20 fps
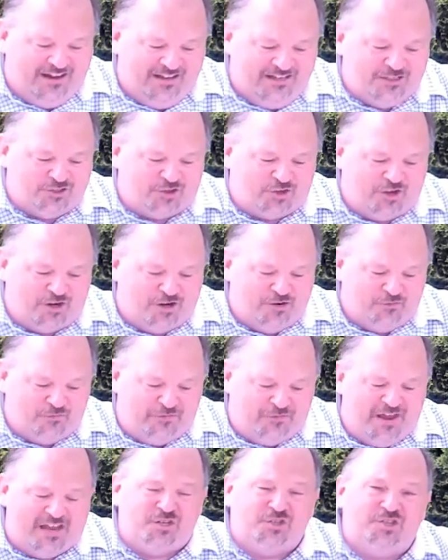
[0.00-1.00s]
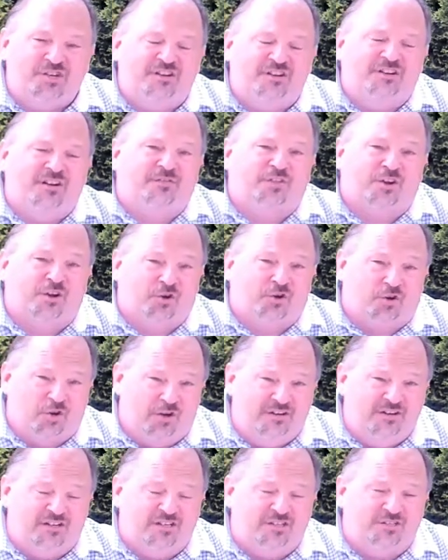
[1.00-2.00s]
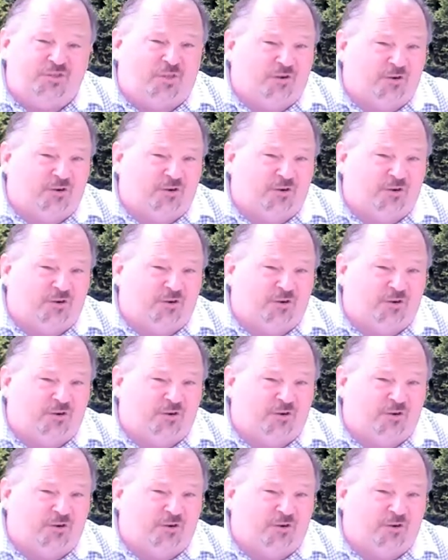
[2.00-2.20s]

is the confession of the goodness, the,